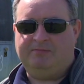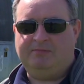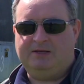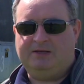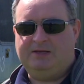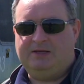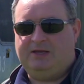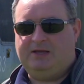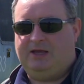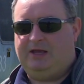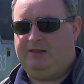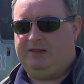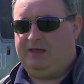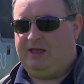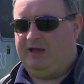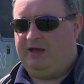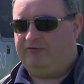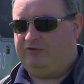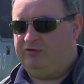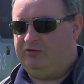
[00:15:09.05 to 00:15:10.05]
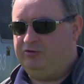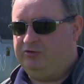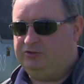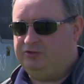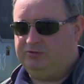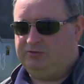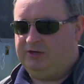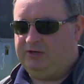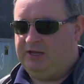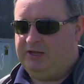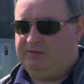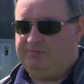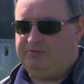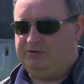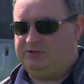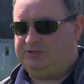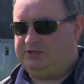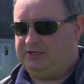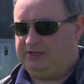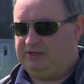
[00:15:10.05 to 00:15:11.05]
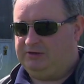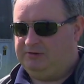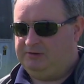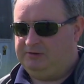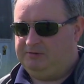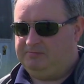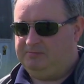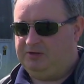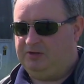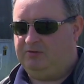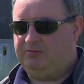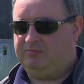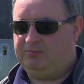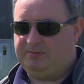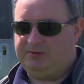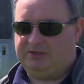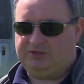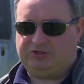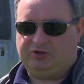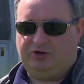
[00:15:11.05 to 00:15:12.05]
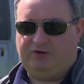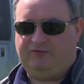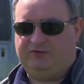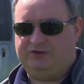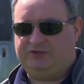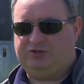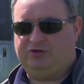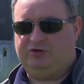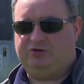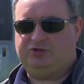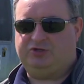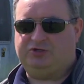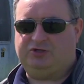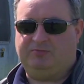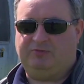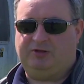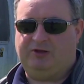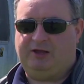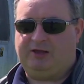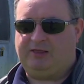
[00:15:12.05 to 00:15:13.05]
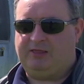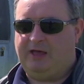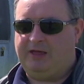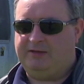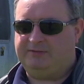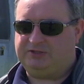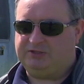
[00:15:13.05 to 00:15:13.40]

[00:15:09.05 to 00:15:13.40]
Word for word: Mm-hmm. in the afternoon doing a particular, you know, maybe a surface search or something like that.